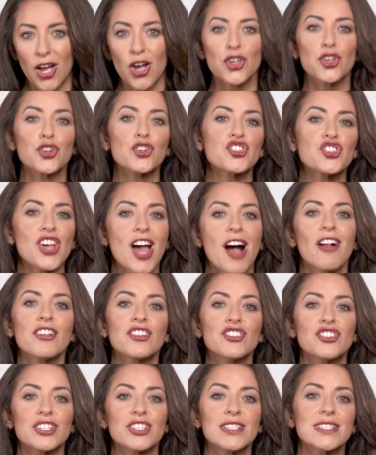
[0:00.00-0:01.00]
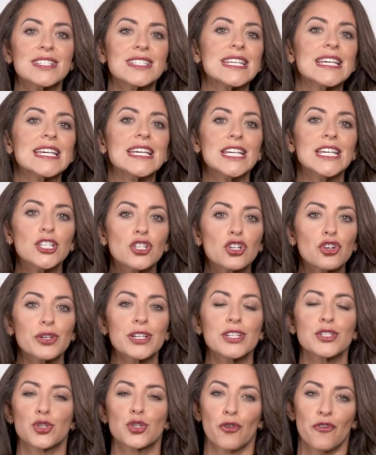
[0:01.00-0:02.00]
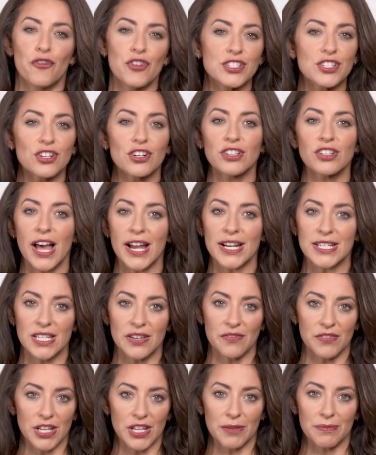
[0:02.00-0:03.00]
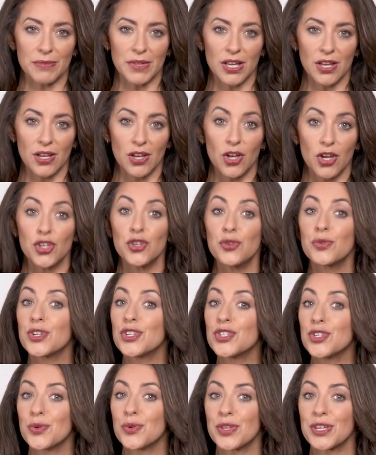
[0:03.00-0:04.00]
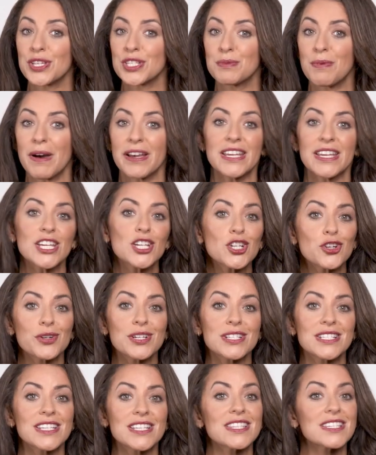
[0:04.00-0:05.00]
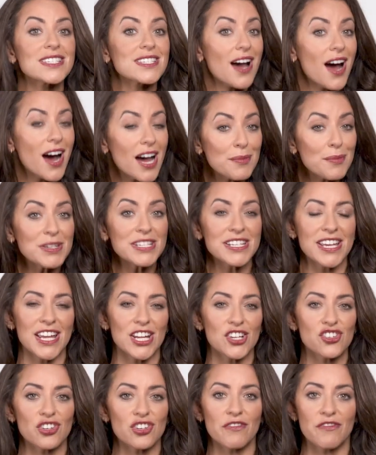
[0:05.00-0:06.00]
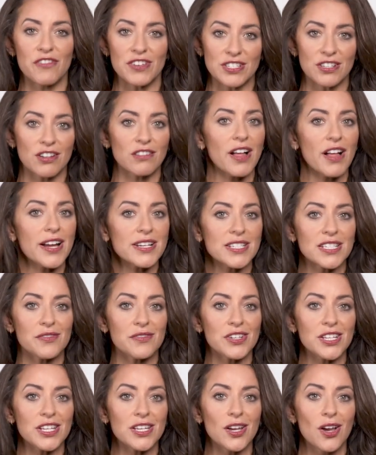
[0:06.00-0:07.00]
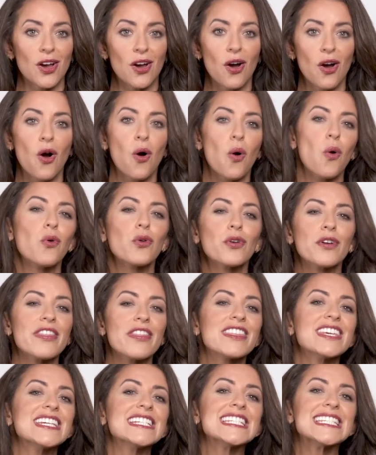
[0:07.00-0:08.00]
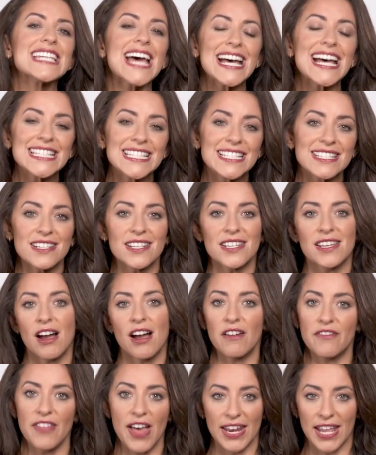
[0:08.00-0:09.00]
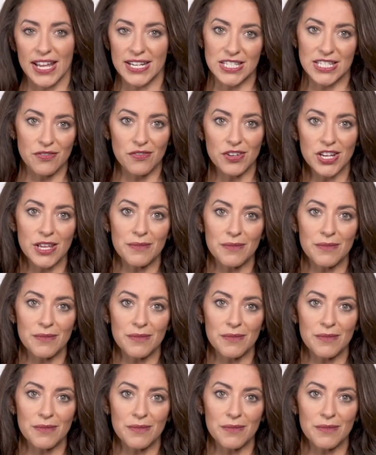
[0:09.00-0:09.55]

Your challenge is to increase your physical activity. You can do this by increasing the time engaged in physical activity or the intensity of that activity.